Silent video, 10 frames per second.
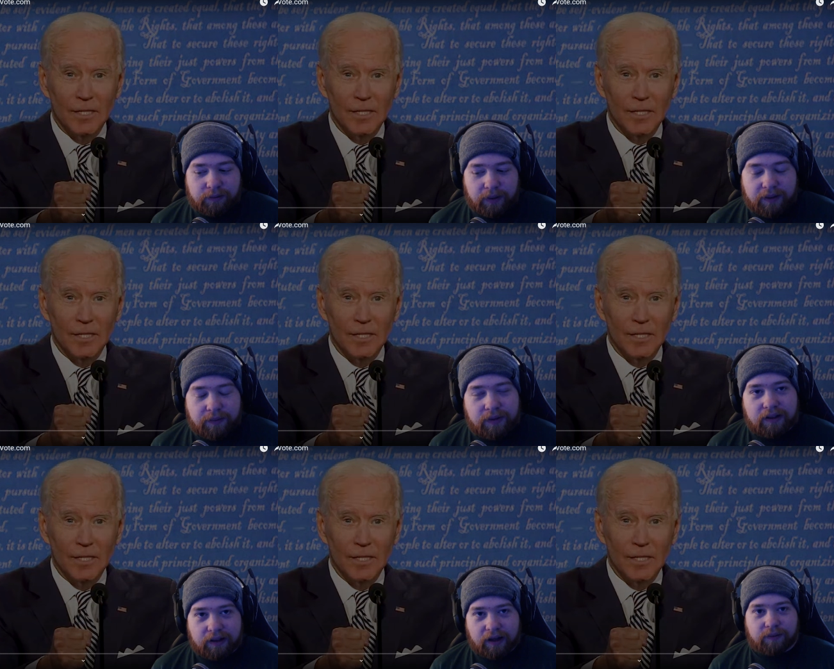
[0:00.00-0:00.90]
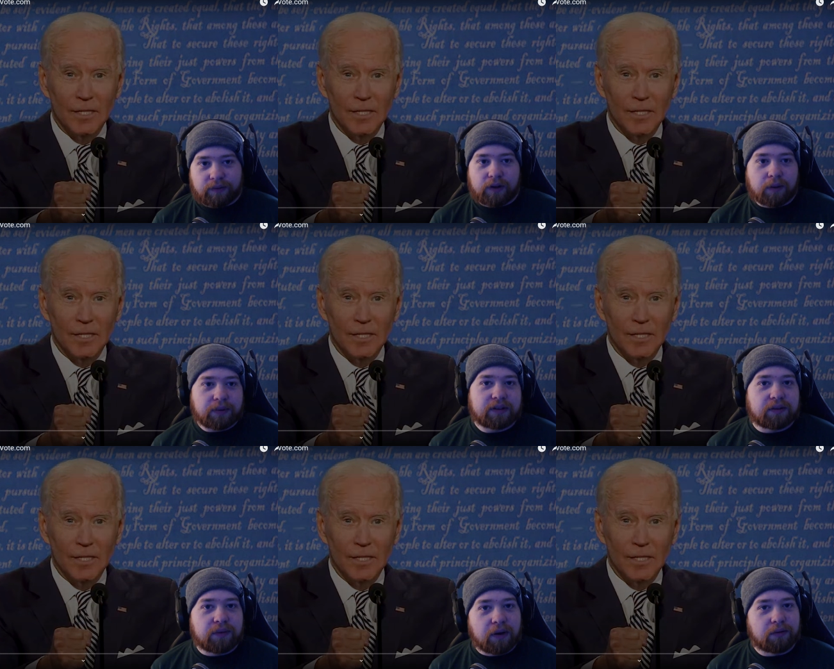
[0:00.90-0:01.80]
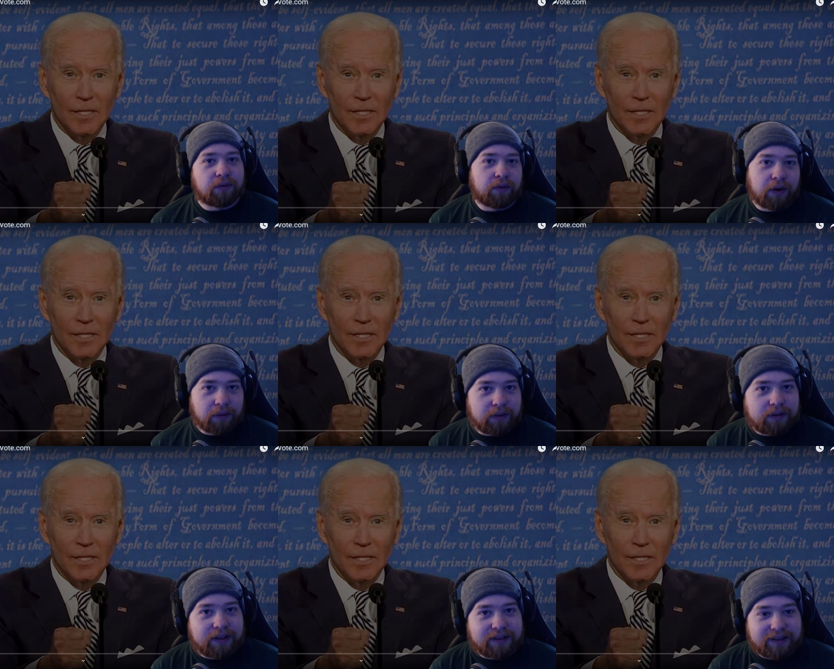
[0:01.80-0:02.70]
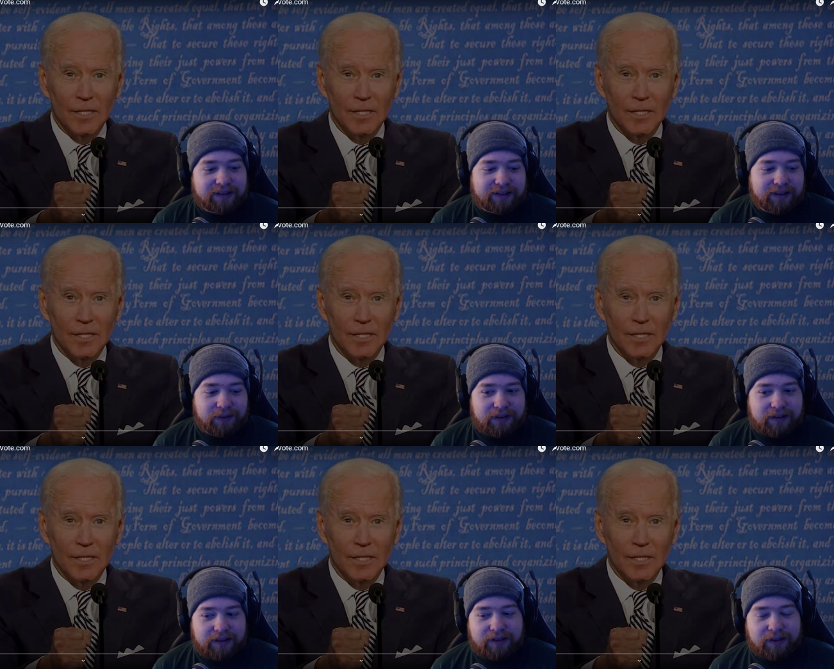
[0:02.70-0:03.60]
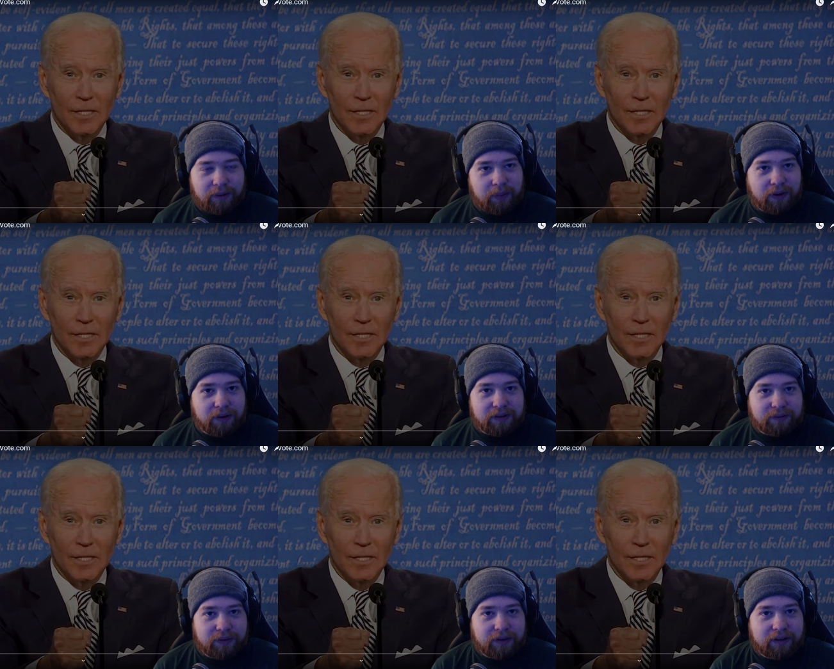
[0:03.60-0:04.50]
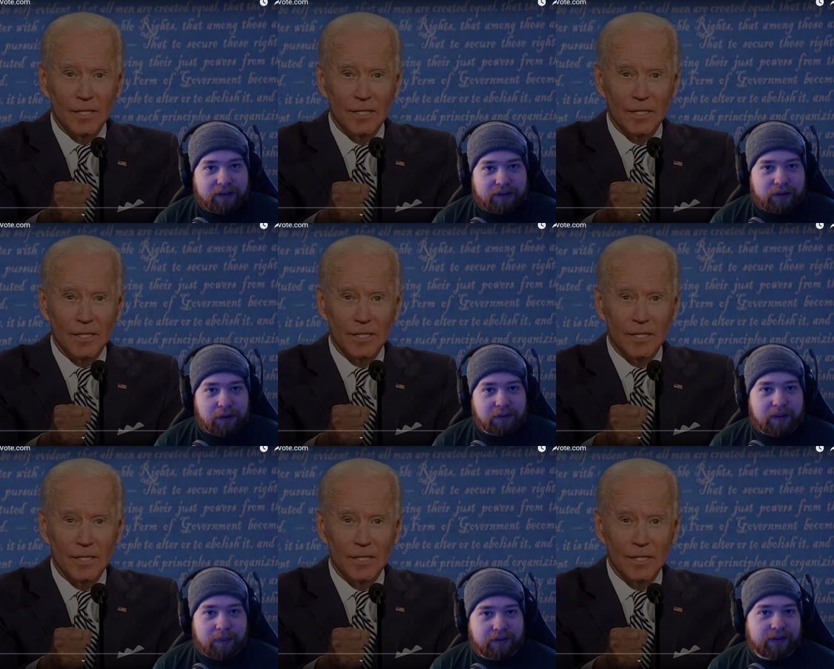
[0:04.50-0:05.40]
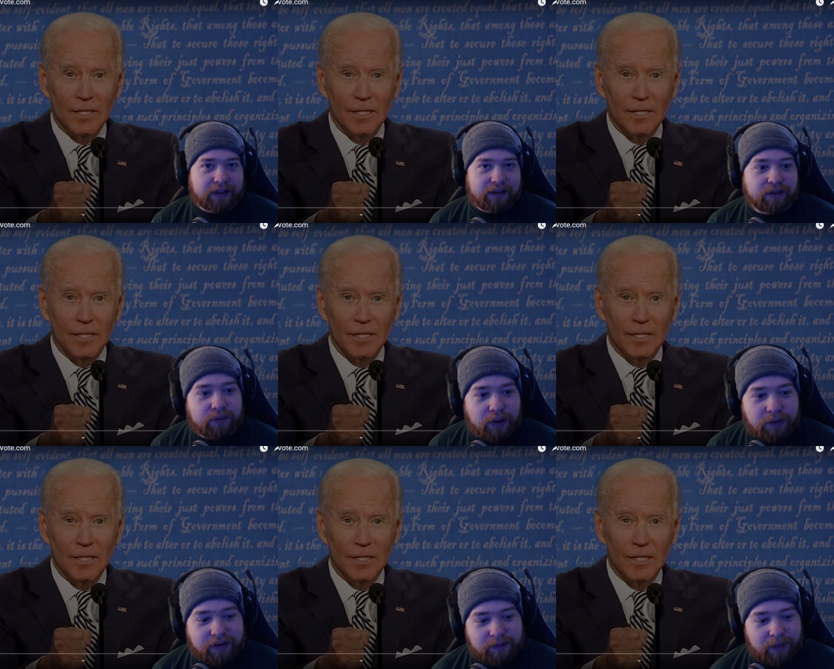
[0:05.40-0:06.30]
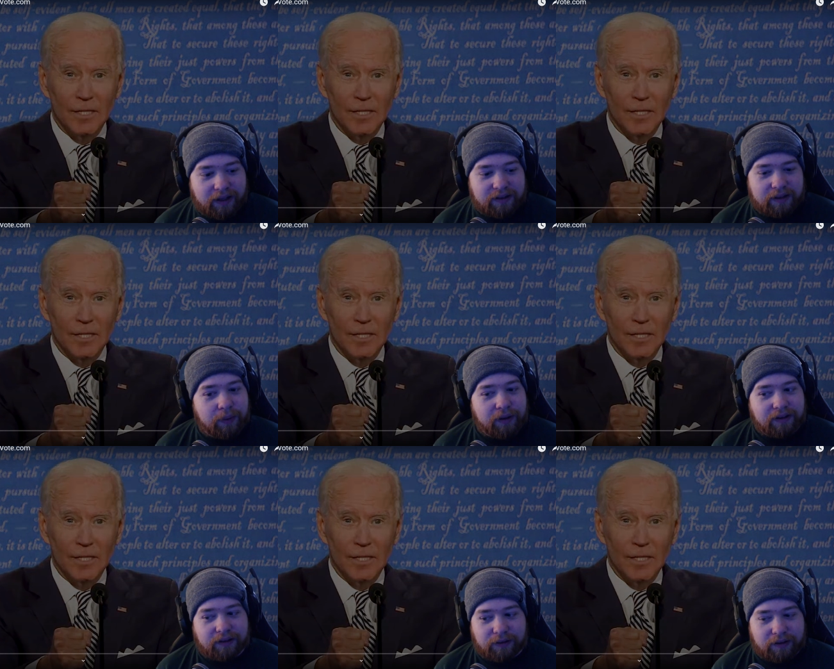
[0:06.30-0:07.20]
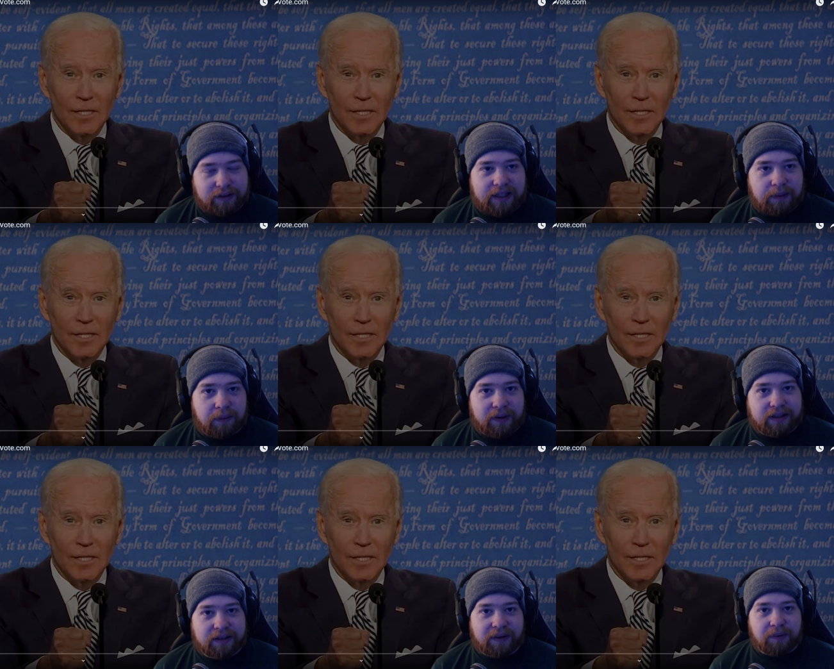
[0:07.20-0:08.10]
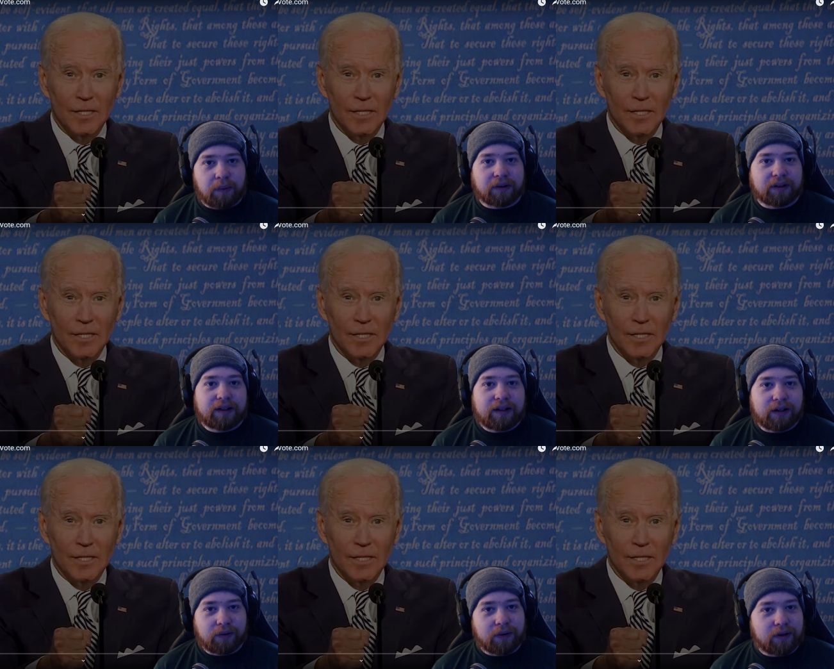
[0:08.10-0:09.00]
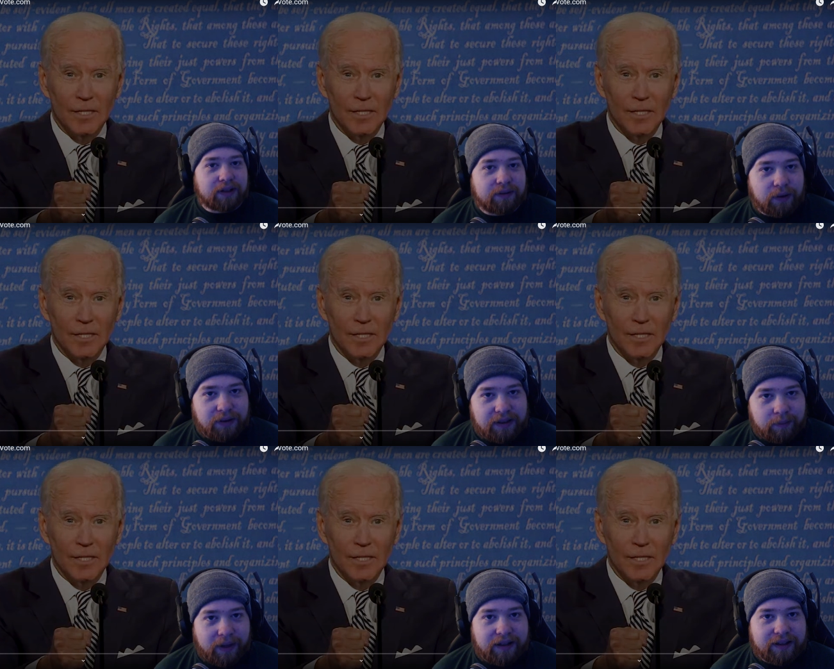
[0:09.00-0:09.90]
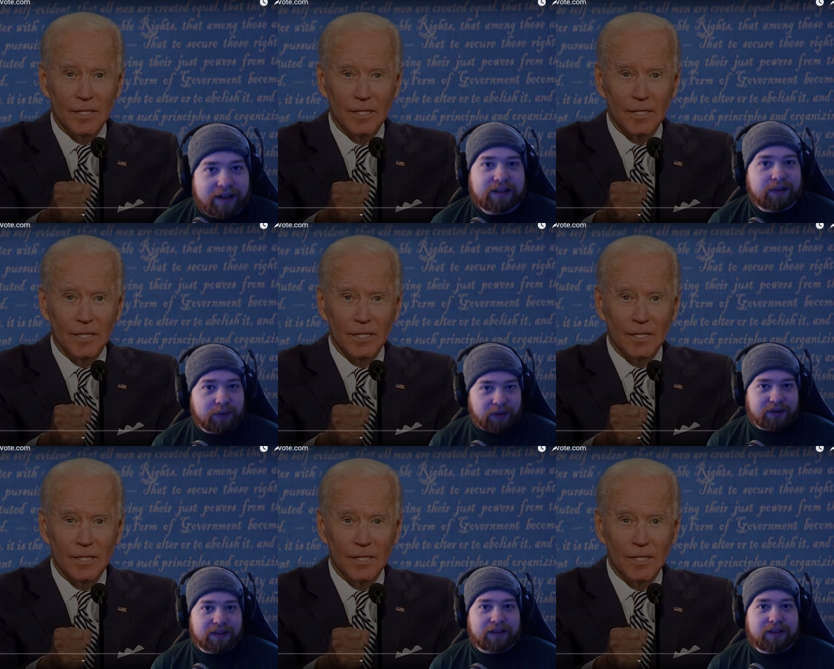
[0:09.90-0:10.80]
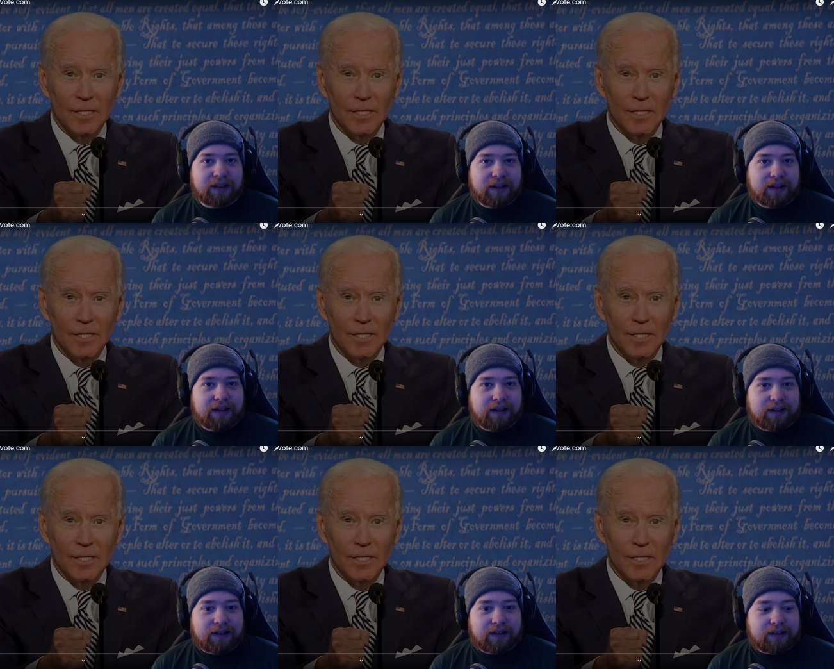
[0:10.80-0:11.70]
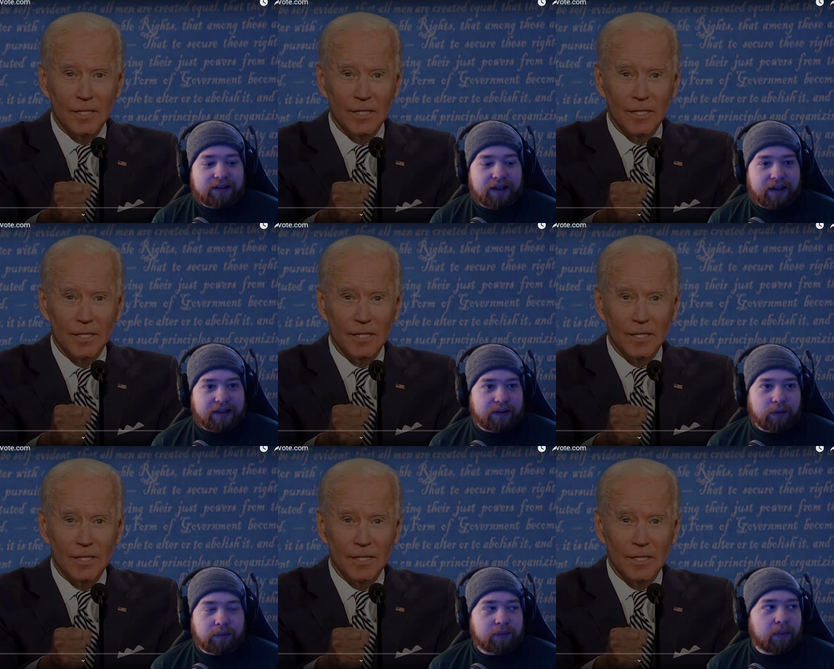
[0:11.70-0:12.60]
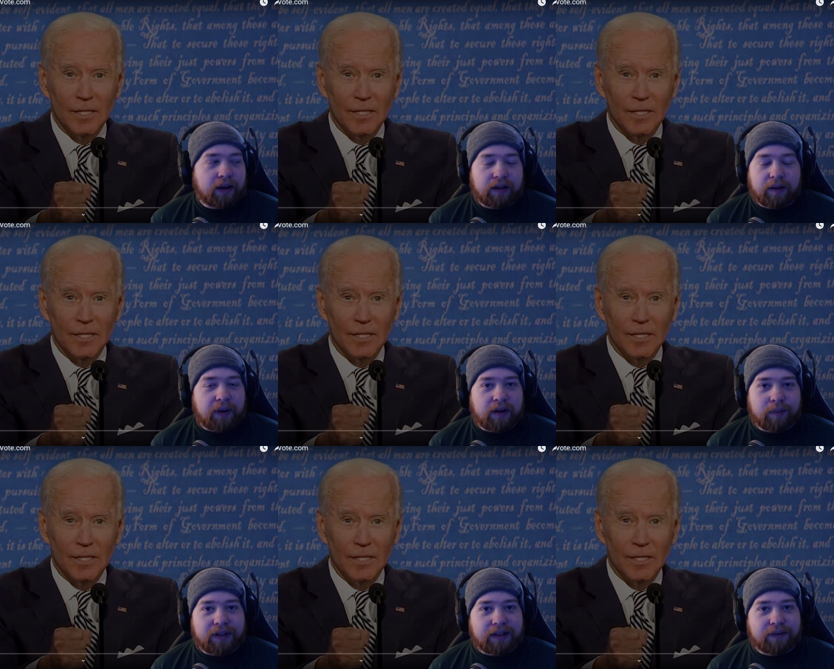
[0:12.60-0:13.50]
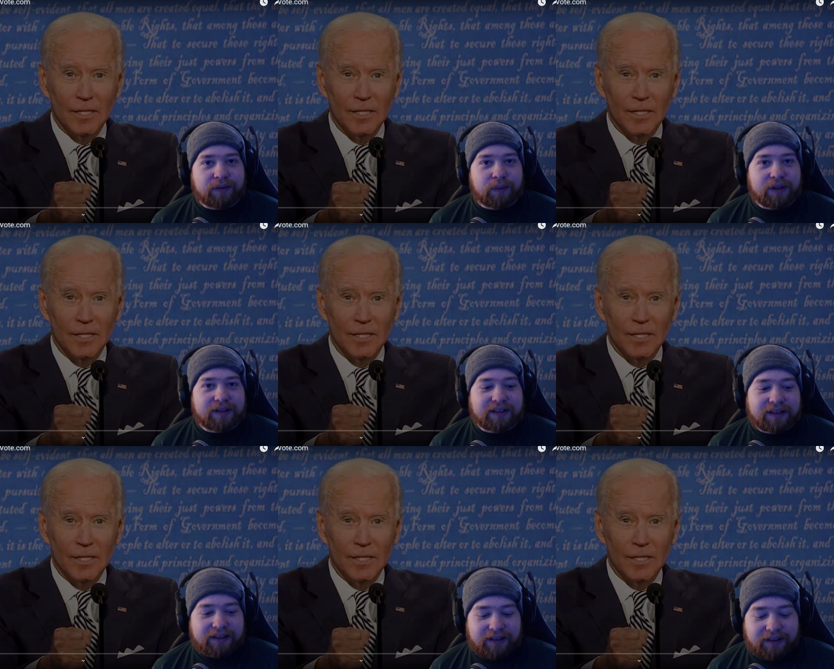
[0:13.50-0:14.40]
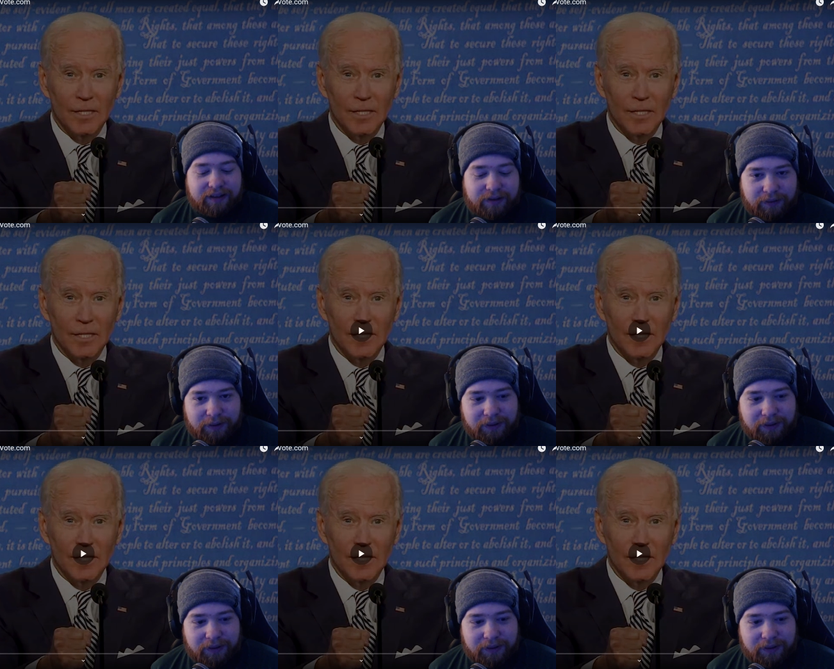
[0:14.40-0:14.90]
Speaker 1: whenever you have the option to vote, vote because it's you know it's so important for the the country. You might feel like your vote doesn't matter, but in the grand scheme of things, if everyone who thought their vote didn't matter actually voted, then it would might it'd be a completely different world. Let's go